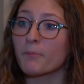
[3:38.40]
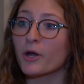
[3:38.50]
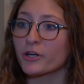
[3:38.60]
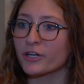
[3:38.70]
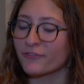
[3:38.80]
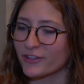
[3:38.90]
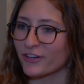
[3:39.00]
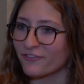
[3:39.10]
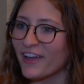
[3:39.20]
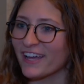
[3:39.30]
murdered for
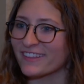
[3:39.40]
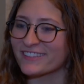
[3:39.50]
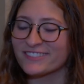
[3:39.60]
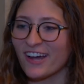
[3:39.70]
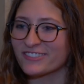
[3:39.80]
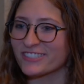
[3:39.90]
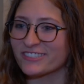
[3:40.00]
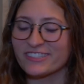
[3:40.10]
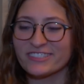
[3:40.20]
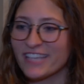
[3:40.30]
their faith. It's not
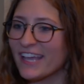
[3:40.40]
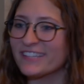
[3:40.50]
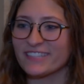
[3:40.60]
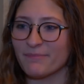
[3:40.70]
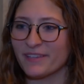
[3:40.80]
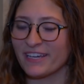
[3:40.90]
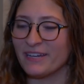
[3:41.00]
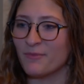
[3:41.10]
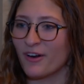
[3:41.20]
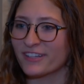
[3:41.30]
just saying something
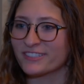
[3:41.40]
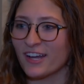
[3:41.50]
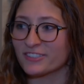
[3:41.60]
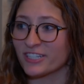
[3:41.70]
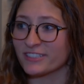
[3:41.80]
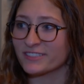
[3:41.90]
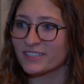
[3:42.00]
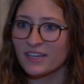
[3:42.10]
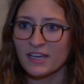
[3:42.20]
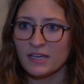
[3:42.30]
anymore. It's not
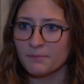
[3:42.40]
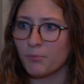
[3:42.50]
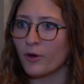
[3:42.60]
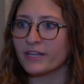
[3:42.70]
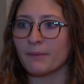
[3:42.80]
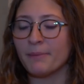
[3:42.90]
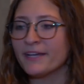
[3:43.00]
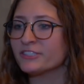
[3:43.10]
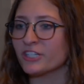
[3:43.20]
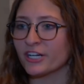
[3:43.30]
just pointing a
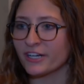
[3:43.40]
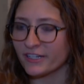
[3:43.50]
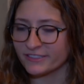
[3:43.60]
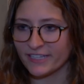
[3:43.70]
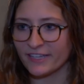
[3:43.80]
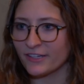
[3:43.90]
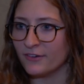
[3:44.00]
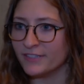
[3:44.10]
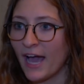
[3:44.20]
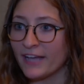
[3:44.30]
picture and saying,
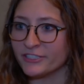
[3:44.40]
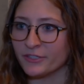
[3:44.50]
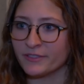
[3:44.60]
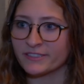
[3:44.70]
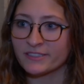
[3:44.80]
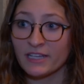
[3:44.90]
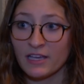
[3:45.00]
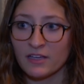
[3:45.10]
"Go die, Jew." It's